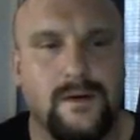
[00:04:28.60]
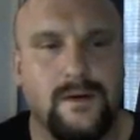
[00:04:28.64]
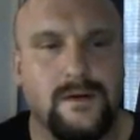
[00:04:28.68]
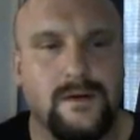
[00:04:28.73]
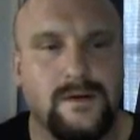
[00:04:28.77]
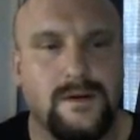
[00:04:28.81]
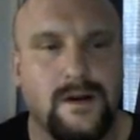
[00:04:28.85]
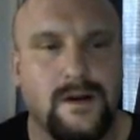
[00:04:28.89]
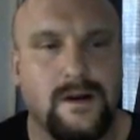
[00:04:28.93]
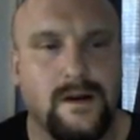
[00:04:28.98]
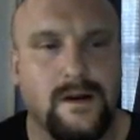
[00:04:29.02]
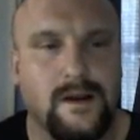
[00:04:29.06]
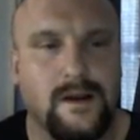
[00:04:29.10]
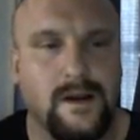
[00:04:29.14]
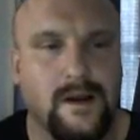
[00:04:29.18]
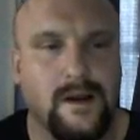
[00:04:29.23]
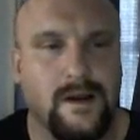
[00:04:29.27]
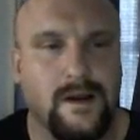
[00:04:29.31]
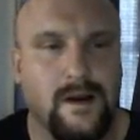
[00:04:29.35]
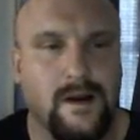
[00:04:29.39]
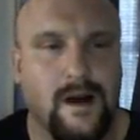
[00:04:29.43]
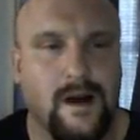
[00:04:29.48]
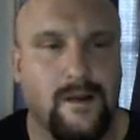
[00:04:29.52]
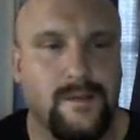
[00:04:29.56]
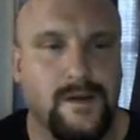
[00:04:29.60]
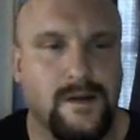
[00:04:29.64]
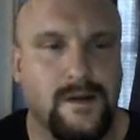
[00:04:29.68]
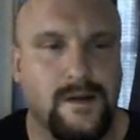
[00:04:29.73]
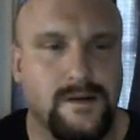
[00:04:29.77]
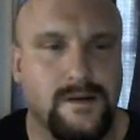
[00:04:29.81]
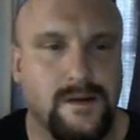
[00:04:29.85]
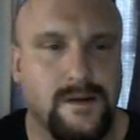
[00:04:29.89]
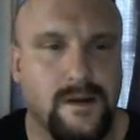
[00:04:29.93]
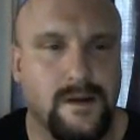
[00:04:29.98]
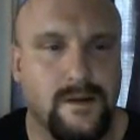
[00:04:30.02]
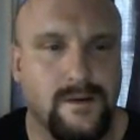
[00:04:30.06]
will start getting
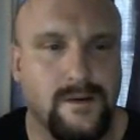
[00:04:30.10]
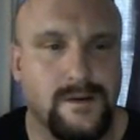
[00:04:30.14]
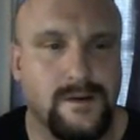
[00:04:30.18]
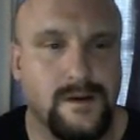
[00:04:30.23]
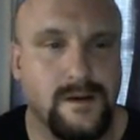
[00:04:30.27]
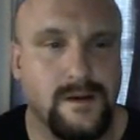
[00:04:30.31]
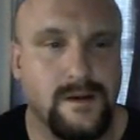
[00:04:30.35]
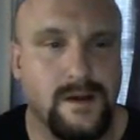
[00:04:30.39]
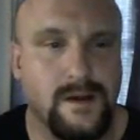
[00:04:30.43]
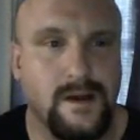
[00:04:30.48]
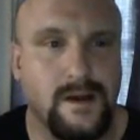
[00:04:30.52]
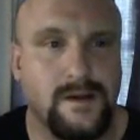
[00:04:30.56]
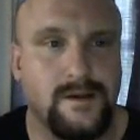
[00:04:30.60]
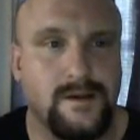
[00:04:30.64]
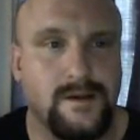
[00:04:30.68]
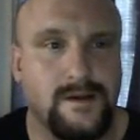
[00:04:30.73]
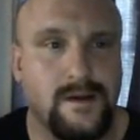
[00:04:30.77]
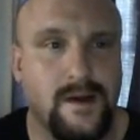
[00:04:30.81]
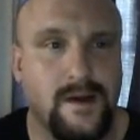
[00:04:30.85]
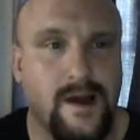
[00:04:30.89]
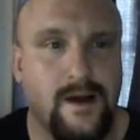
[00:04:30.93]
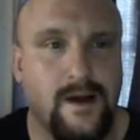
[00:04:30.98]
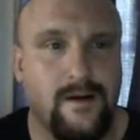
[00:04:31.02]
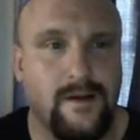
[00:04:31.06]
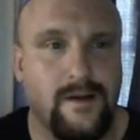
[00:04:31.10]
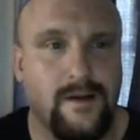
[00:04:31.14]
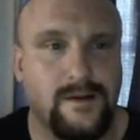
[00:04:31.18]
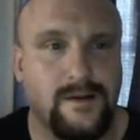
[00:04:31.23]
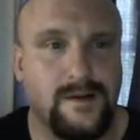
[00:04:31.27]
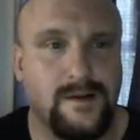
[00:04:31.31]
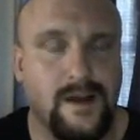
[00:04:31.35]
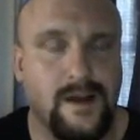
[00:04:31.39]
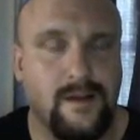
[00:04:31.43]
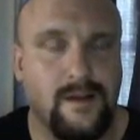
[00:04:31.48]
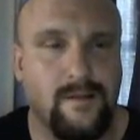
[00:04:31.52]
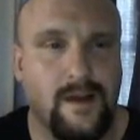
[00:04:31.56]
opt-ins, and those are leads. So now on the
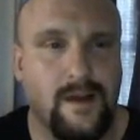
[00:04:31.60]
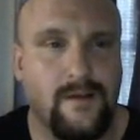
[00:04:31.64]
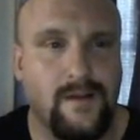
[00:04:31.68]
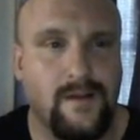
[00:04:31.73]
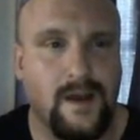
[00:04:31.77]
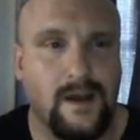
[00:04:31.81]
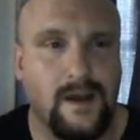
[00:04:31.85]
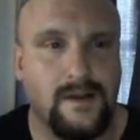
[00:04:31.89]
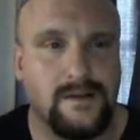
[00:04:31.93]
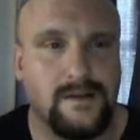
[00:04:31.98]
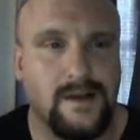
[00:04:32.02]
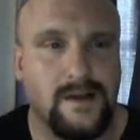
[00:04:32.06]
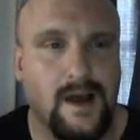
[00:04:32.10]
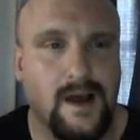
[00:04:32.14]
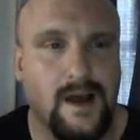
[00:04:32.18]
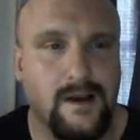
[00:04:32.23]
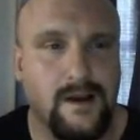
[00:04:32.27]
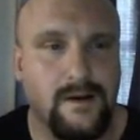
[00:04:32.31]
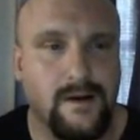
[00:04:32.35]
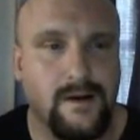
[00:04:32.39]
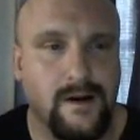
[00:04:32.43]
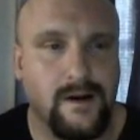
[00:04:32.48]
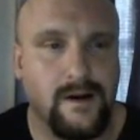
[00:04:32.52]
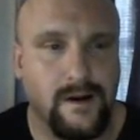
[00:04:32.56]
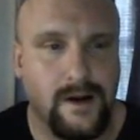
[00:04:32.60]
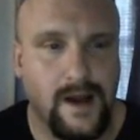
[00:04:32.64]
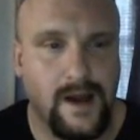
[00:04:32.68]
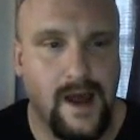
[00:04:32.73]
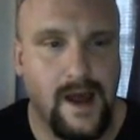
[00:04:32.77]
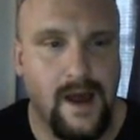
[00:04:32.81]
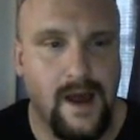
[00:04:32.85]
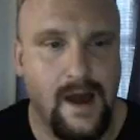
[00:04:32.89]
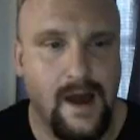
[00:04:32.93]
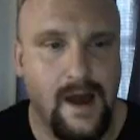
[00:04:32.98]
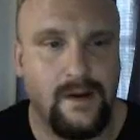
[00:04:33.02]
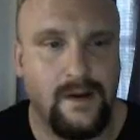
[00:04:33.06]
same left-hand side, you're going to go
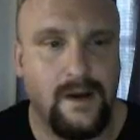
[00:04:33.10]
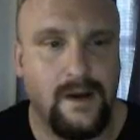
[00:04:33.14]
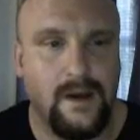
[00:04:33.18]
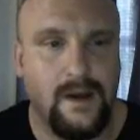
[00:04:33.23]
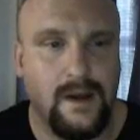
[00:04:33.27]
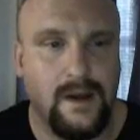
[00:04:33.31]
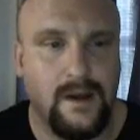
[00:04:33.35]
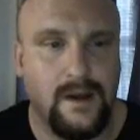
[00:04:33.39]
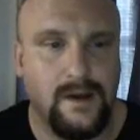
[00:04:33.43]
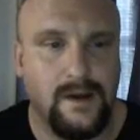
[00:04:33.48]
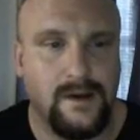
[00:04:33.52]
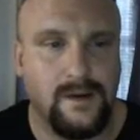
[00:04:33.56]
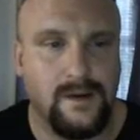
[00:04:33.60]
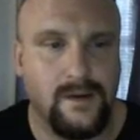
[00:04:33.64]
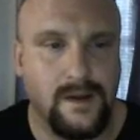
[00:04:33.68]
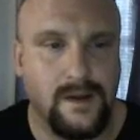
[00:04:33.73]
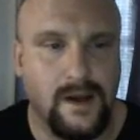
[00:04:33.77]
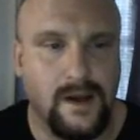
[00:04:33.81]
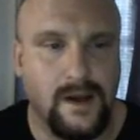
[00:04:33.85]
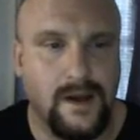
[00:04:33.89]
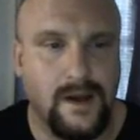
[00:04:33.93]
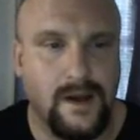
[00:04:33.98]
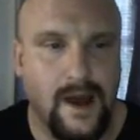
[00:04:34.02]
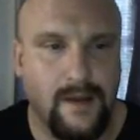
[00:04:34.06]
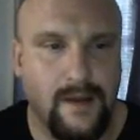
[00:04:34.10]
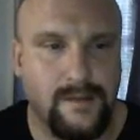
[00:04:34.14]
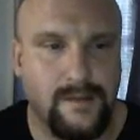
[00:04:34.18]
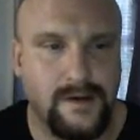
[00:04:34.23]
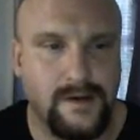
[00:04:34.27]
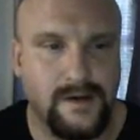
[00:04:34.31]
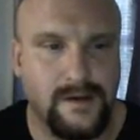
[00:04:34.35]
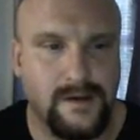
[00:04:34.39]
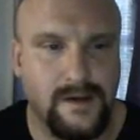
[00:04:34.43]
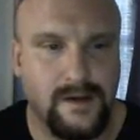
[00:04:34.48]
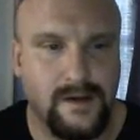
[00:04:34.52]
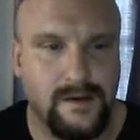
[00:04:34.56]
down to lead
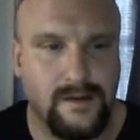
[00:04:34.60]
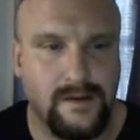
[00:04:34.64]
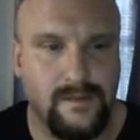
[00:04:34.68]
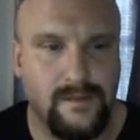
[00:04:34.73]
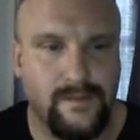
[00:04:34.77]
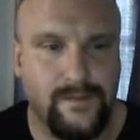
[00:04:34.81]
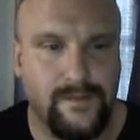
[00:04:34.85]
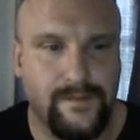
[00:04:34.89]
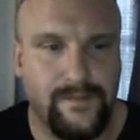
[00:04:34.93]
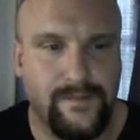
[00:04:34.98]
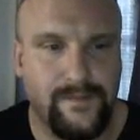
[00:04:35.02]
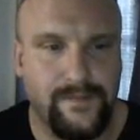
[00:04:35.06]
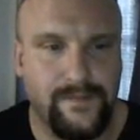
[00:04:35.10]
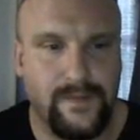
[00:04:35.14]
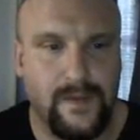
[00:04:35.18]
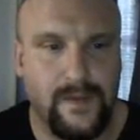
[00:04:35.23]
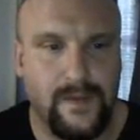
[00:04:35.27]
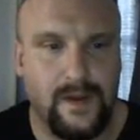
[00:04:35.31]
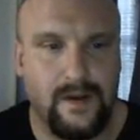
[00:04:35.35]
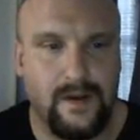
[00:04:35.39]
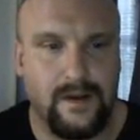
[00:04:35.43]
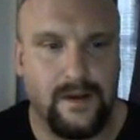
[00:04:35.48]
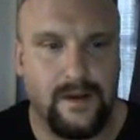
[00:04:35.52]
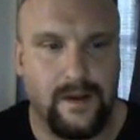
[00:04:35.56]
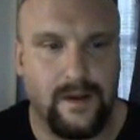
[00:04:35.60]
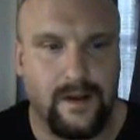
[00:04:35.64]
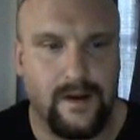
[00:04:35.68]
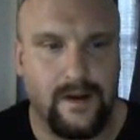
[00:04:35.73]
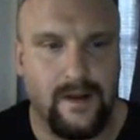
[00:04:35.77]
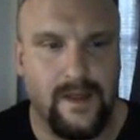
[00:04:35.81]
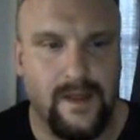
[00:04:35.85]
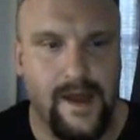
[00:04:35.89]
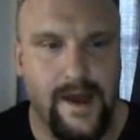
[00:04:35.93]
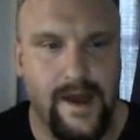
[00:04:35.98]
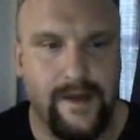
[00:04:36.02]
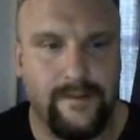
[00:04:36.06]
capture system. Click
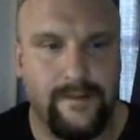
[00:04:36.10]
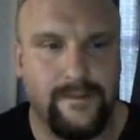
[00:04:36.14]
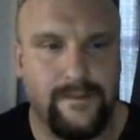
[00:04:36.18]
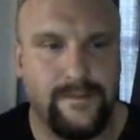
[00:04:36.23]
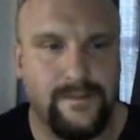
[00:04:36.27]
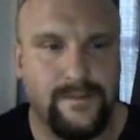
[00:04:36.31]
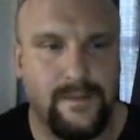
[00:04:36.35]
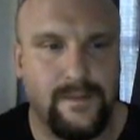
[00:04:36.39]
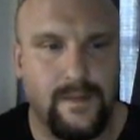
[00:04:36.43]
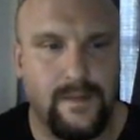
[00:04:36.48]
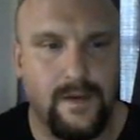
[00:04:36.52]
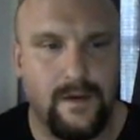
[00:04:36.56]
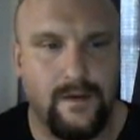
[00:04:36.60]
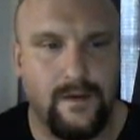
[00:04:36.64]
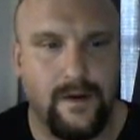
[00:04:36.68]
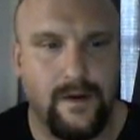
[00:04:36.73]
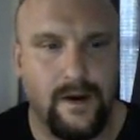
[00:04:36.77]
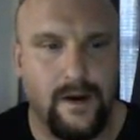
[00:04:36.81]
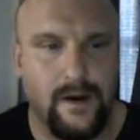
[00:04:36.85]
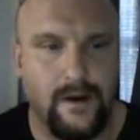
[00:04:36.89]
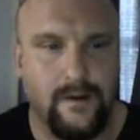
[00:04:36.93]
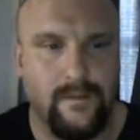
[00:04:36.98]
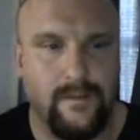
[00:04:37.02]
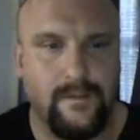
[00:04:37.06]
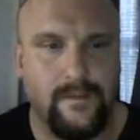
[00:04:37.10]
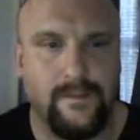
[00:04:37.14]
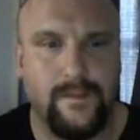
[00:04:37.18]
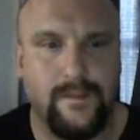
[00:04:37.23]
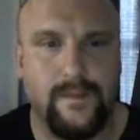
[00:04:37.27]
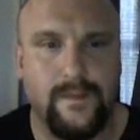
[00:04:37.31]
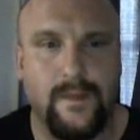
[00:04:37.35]
on that right here.